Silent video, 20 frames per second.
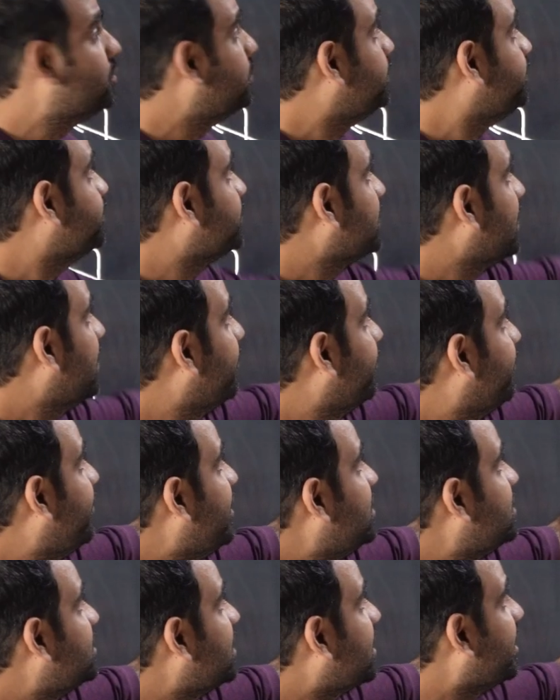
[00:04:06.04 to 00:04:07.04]
2.
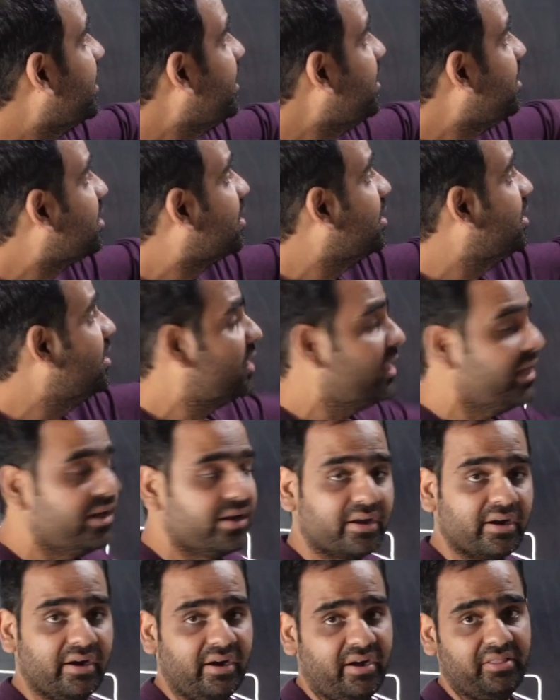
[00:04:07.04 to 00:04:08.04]
We check, is
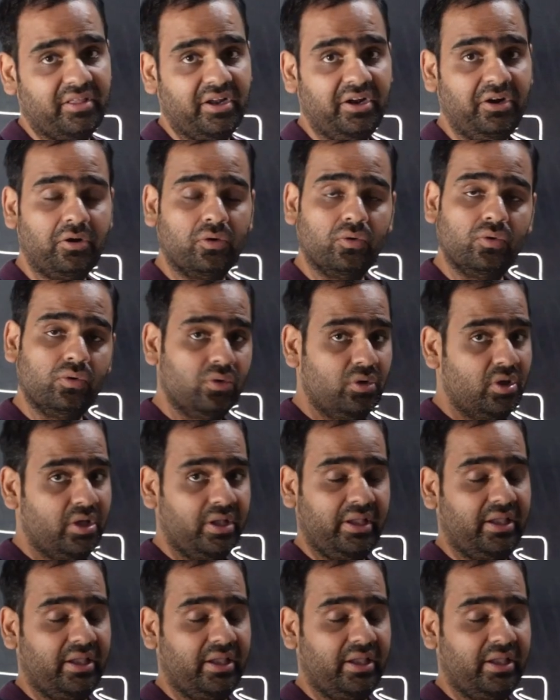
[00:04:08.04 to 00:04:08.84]
13 greater than 2?